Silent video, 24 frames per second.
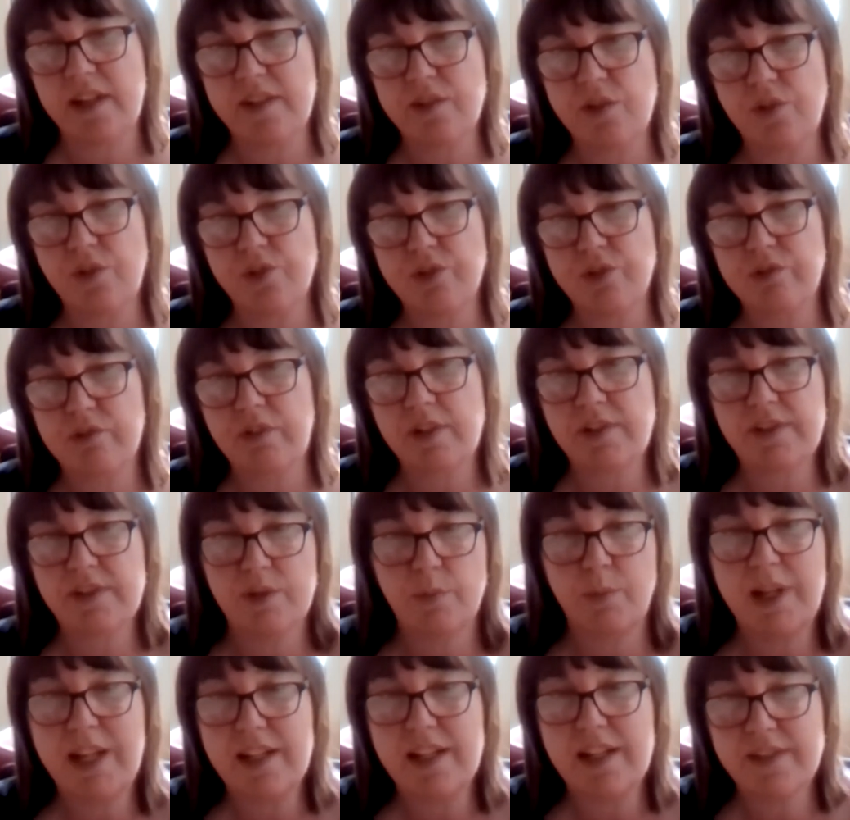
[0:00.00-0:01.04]
testosterone, so
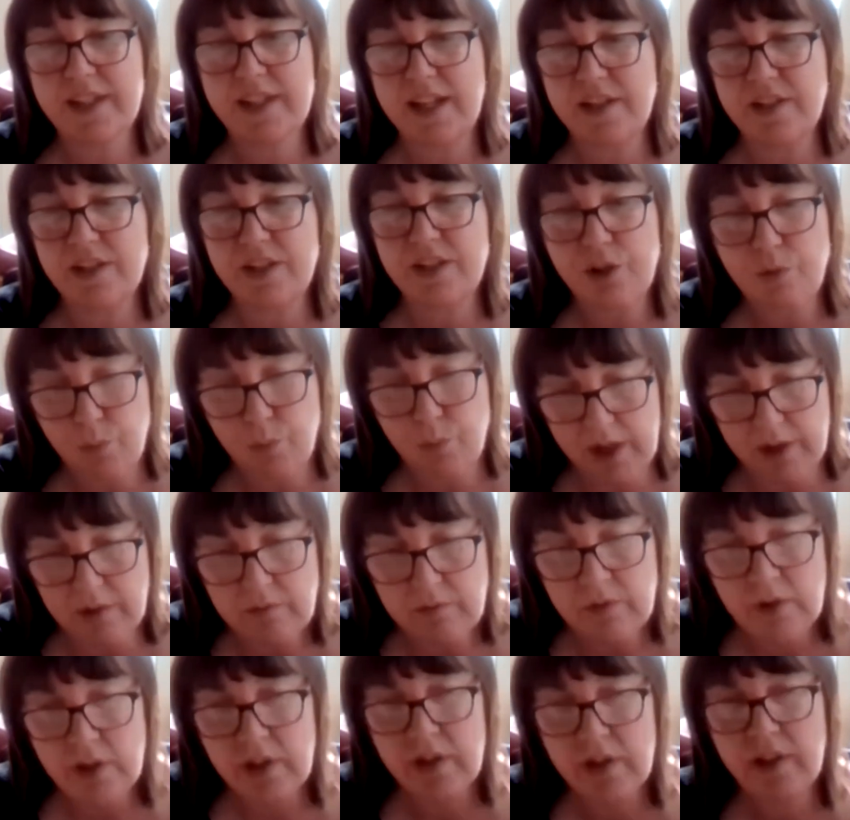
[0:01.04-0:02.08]
we can say to you,
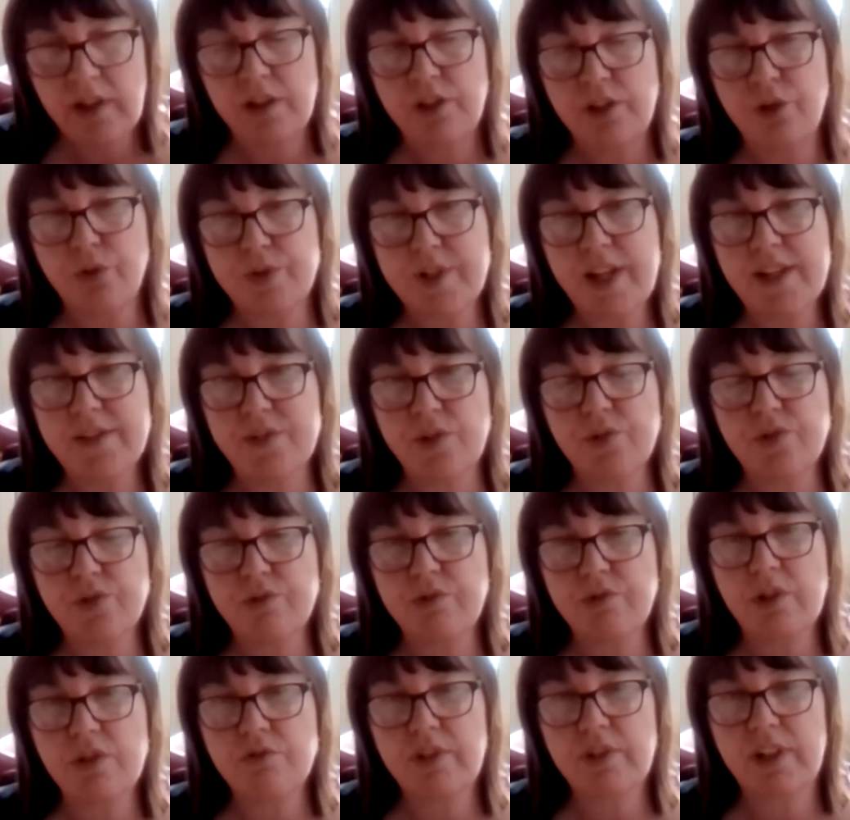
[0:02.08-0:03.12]
well, your
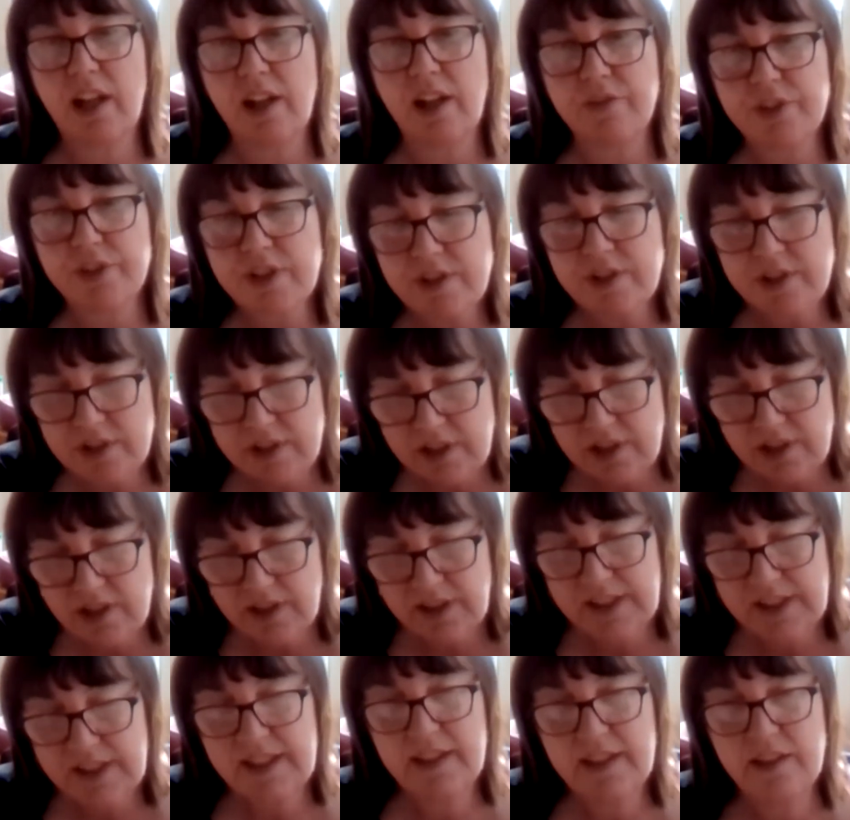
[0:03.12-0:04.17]
testosterone's recovered.
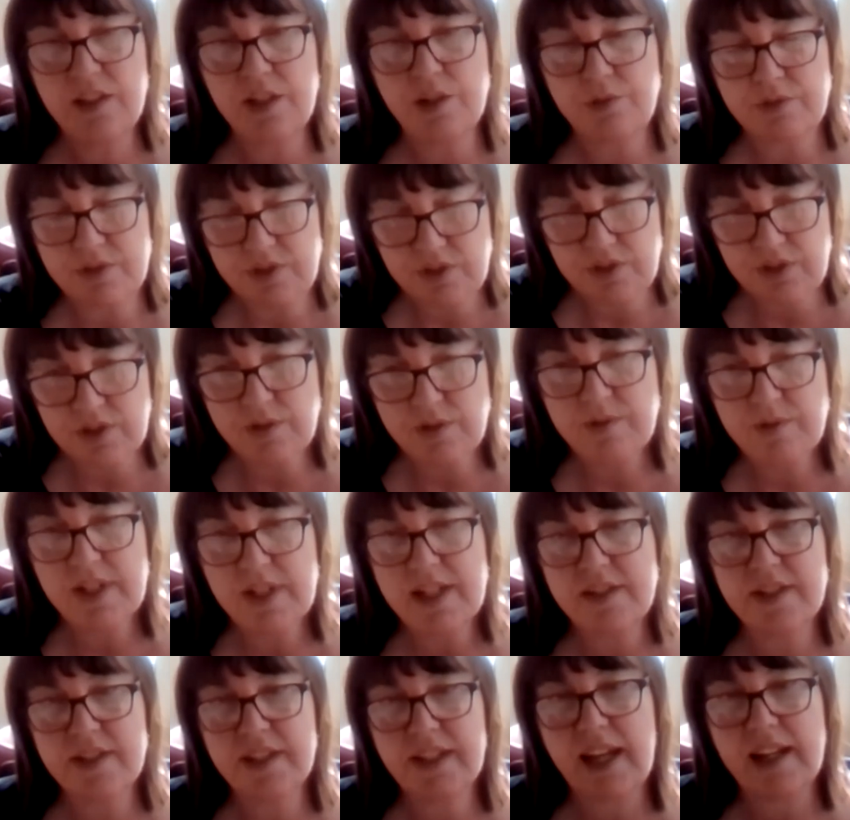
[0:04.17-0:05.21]
You do
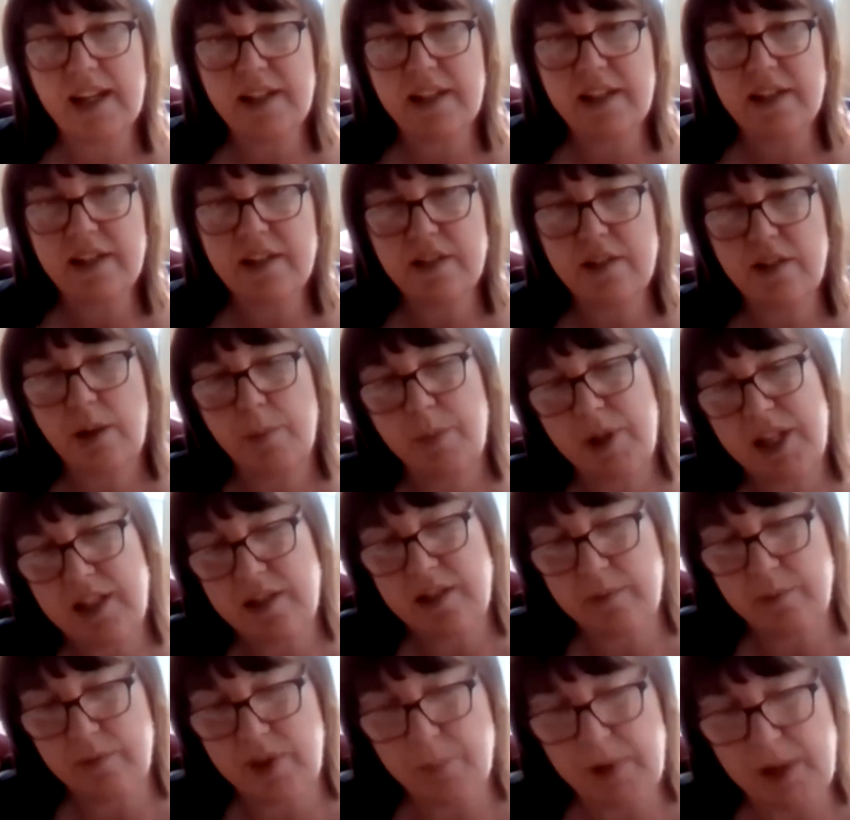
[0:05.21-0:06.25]
need to get in. I
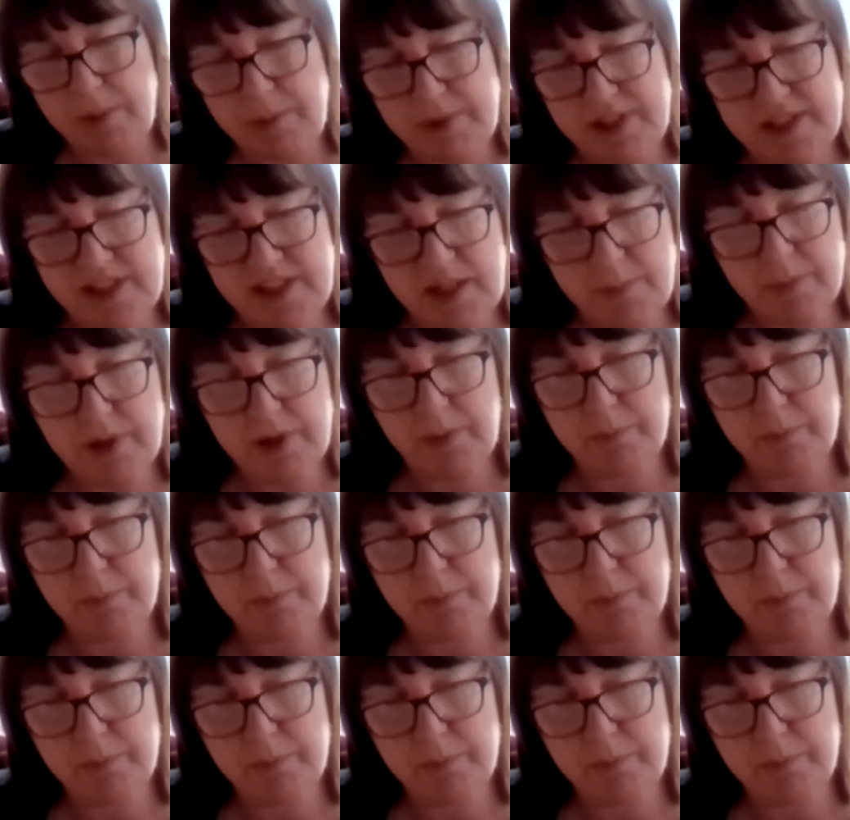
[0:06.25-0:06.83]
mean, the BBC